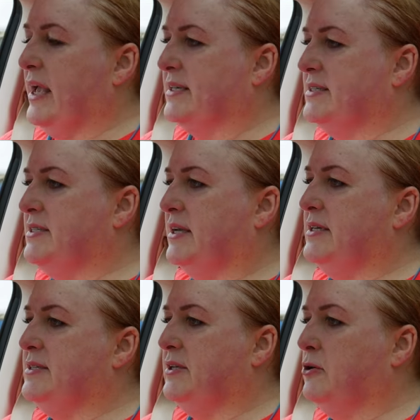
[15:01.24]

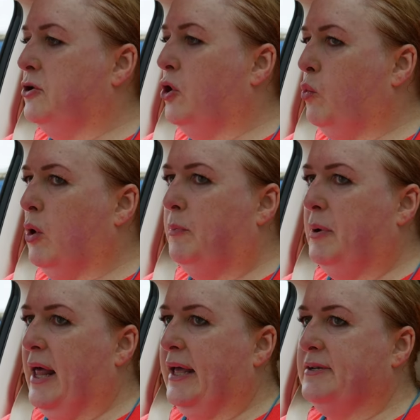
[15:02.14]
exercise, they don't know what
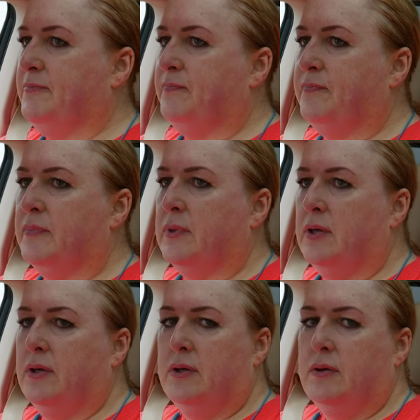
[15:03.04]
plan
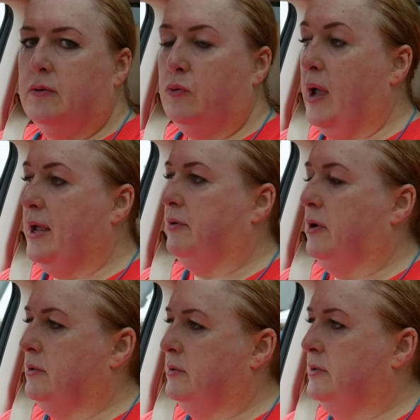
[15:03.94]
we're
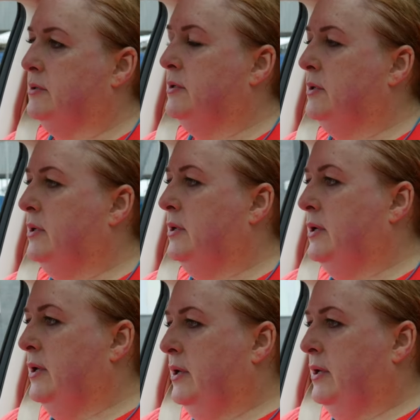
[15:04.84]
on,
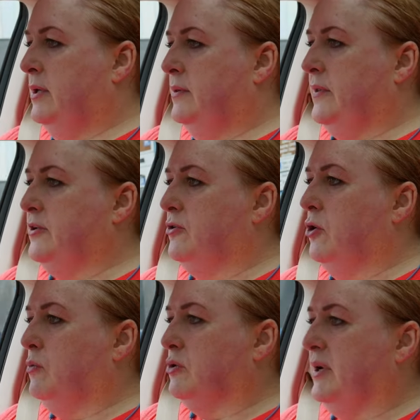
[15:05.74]
they don't
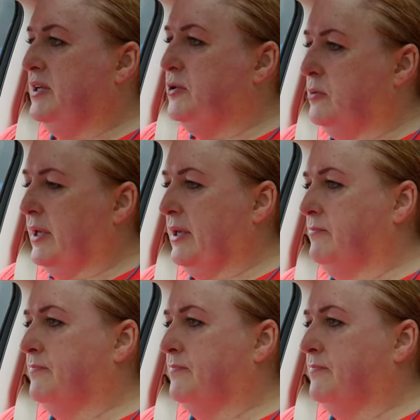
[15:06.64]
know what we're doing